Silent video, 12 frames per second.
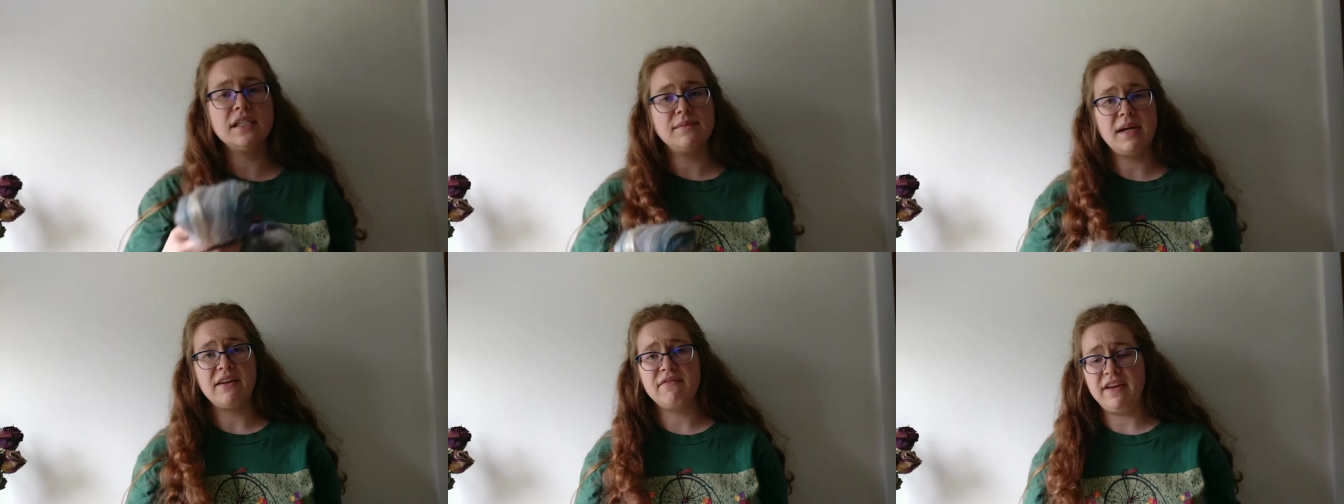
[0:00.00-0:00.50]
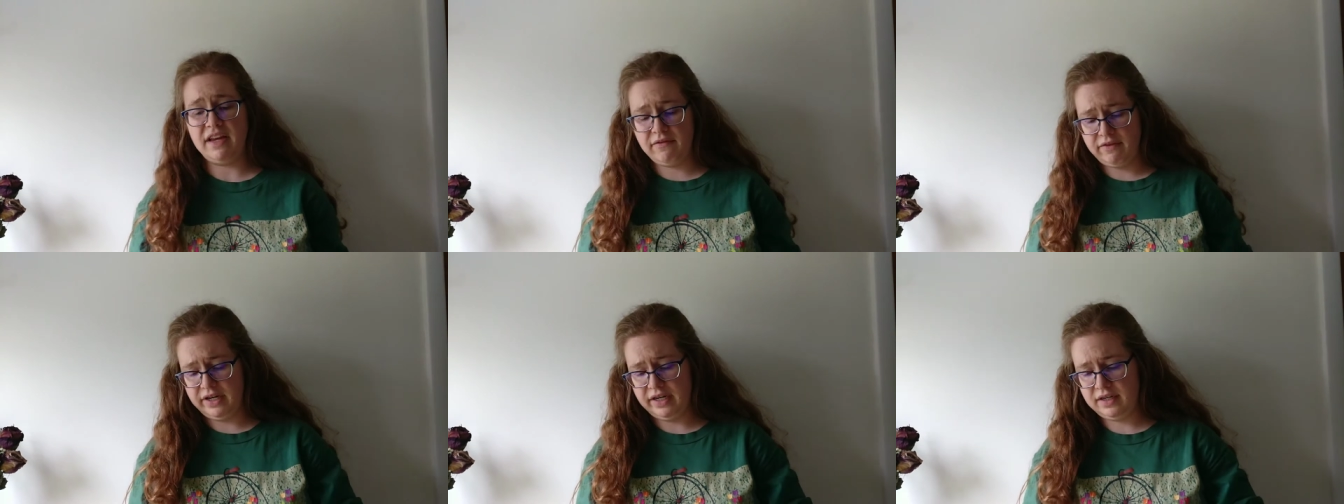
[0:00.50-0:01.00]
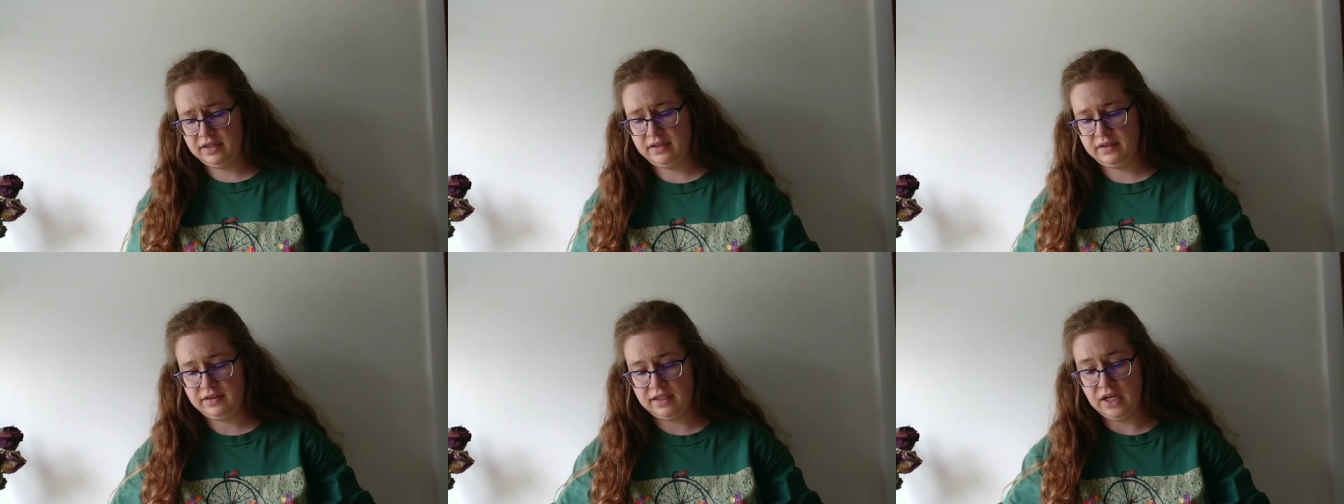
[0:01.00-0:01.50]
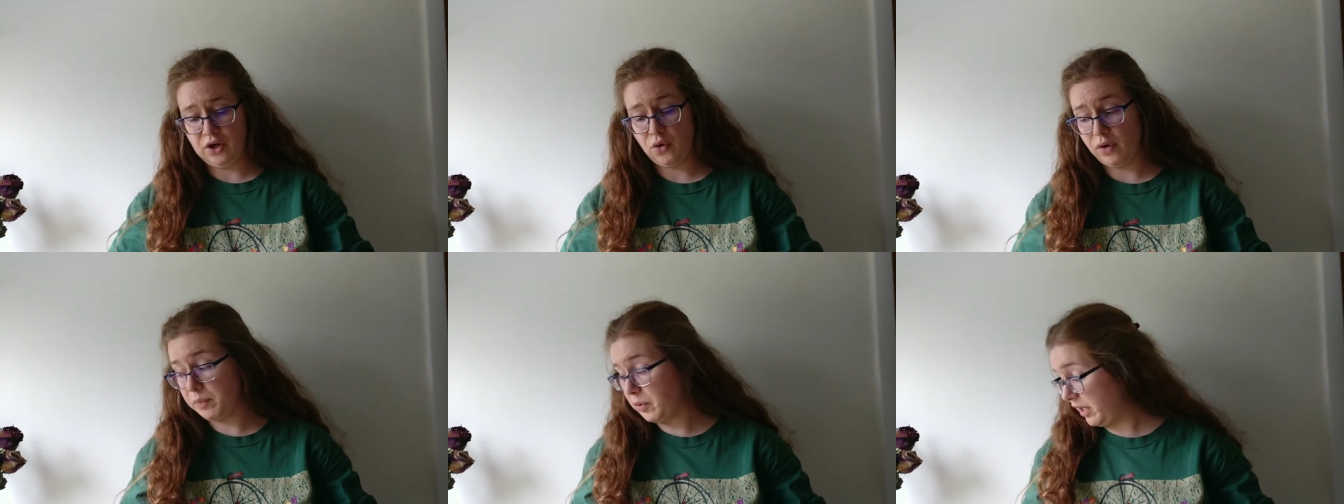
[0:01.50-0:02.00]
is my favorite
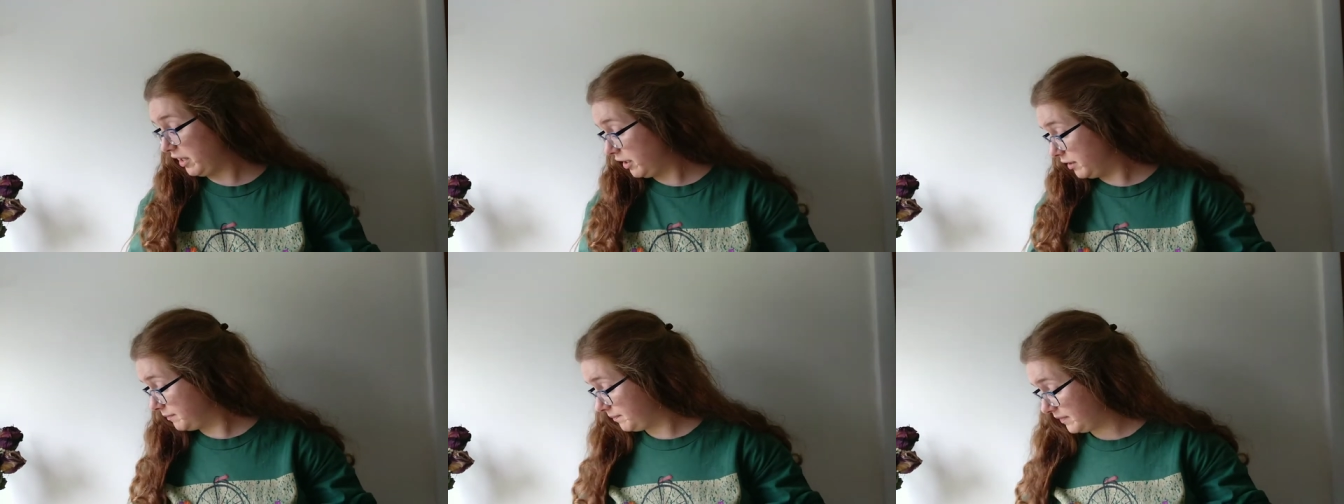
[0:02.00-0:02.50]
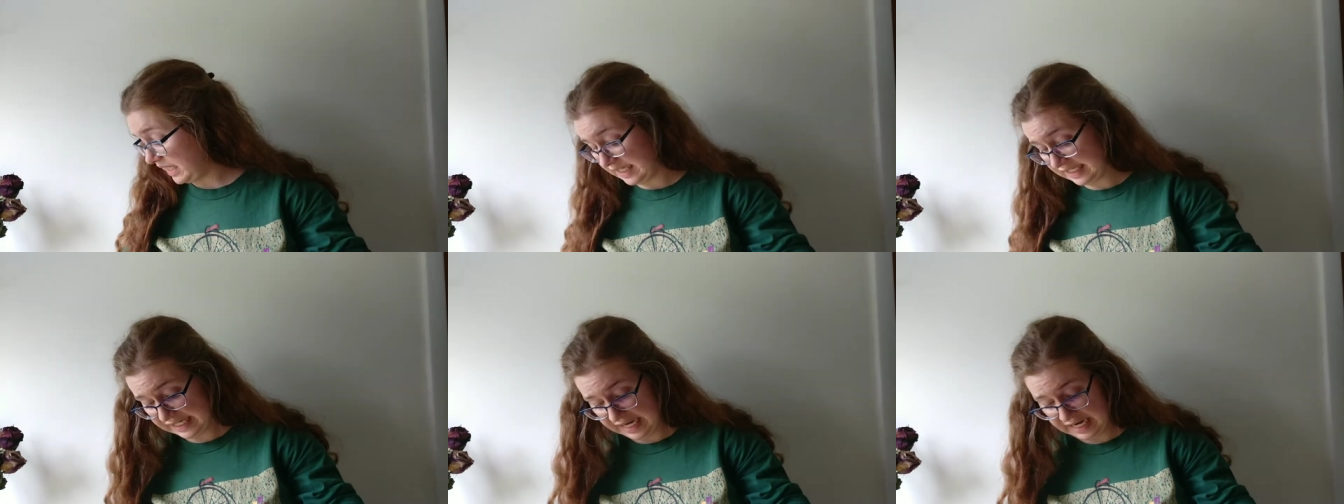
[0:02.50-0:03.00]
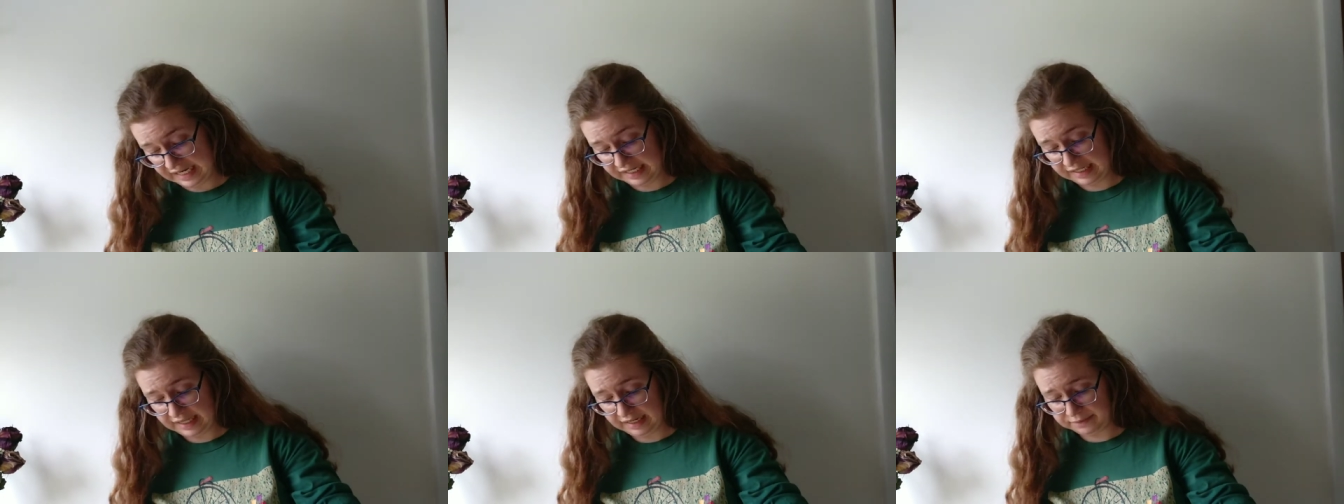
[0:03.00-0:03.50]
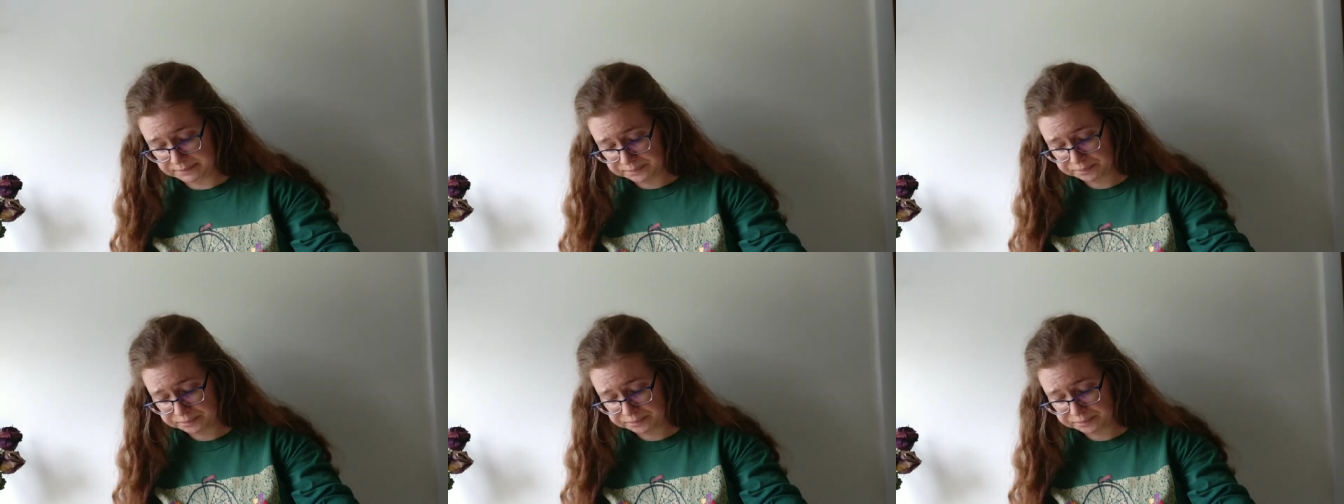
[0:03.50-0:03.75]
incorporator into anything,